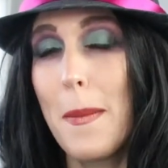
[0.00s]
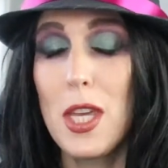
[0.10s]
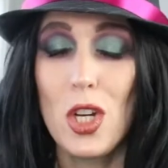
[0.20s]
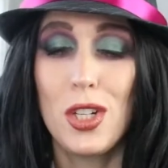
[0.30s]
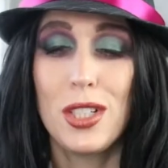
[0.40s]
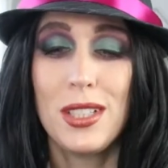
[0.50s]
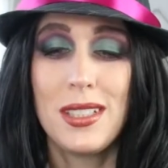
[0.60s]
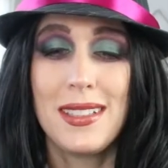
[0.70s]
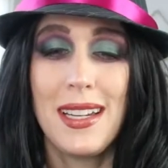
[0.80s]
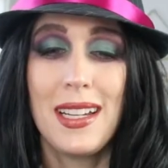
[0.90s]
because
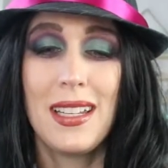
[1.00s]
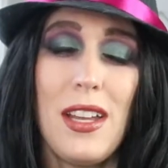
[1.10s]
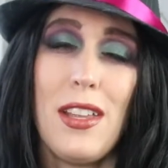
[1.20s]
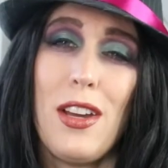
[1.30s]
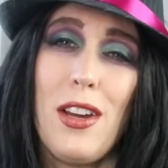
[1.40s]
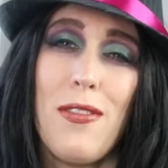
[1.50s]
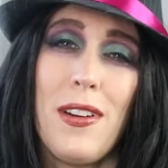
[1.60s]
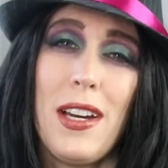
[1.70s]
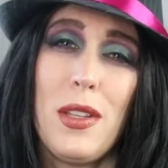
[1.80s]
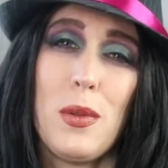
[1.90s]
like her
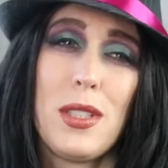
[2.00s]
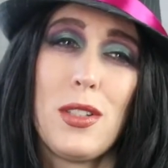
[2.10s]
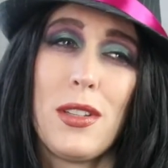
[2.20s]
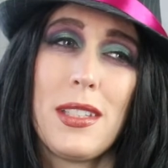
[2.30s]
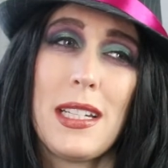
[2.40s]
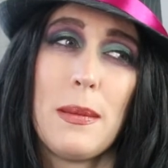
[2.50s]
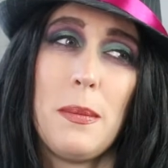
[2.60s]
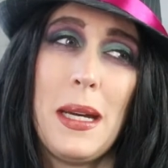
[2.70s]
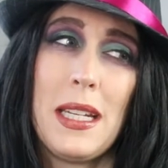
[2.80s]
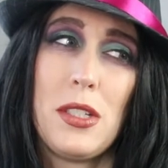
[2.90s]
father was not the type of
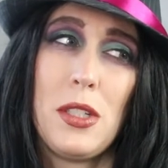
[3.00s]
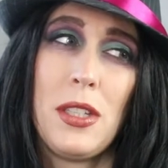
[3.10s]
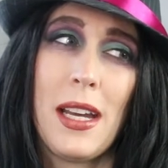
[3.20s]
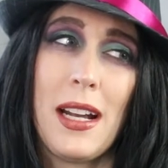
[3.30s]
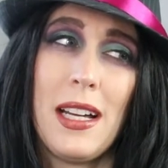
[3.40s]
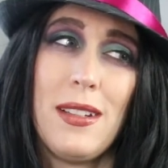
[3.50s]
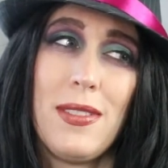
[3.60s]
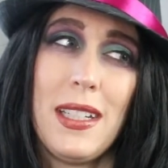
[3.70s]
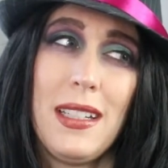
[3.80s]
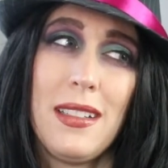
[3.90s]
man to do that kind of
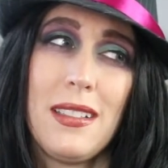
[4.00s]
thing.